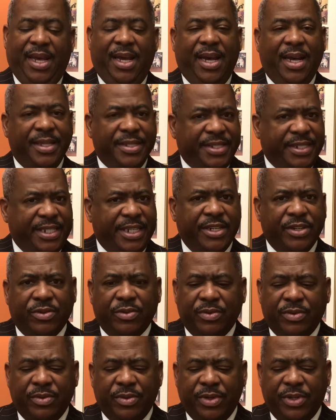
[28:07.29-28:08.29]

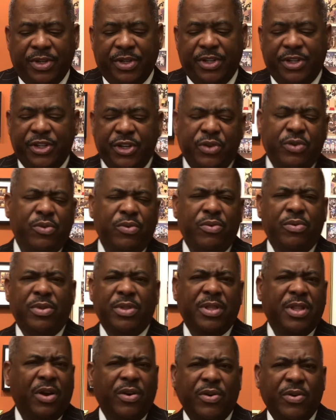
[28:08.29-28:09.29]
Until you
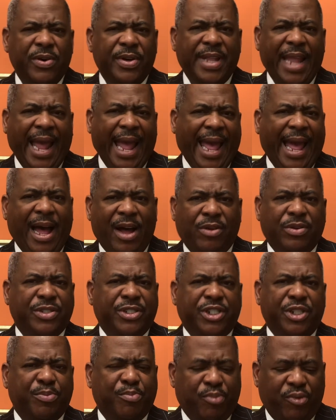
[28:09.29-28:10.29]
learn how
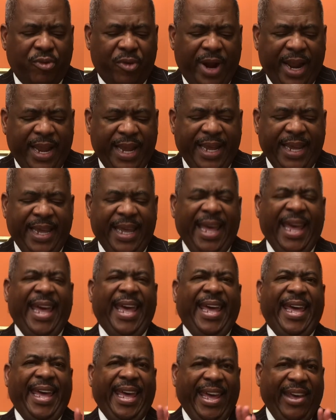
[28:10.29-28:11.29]
to pray
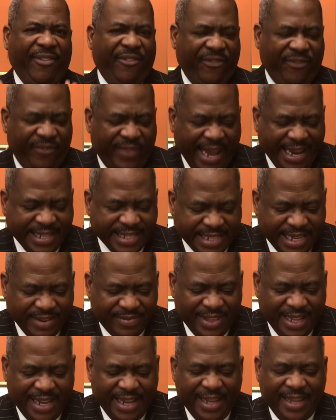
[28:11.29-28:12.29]

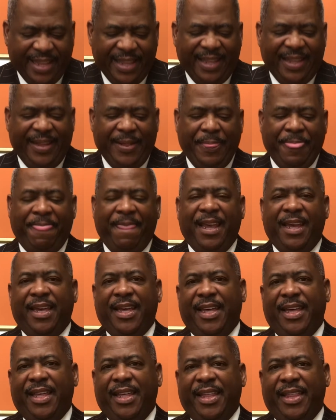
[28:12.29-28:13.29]
effectively,
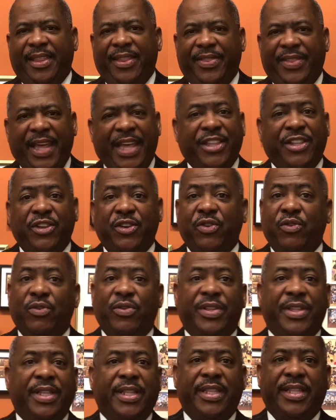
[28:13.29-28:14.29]
then you
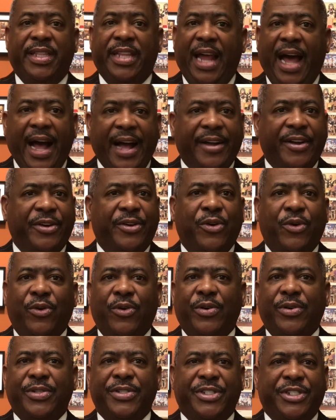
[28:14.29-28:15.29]
are not
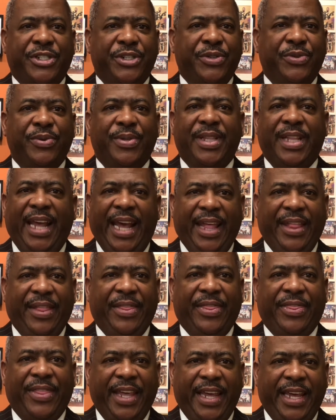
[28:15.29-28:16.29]
going to let
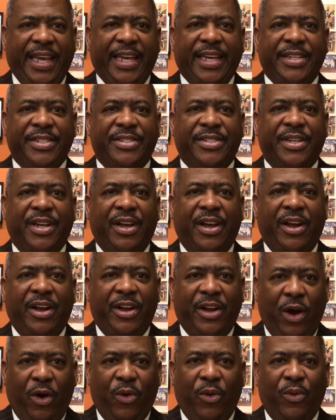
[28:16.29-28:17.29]
things
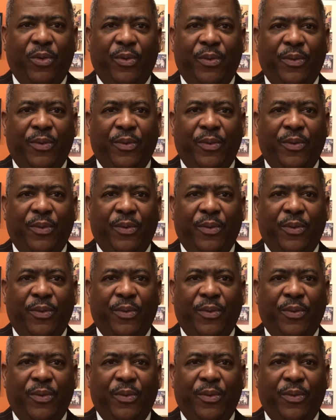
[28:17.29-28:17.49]
go.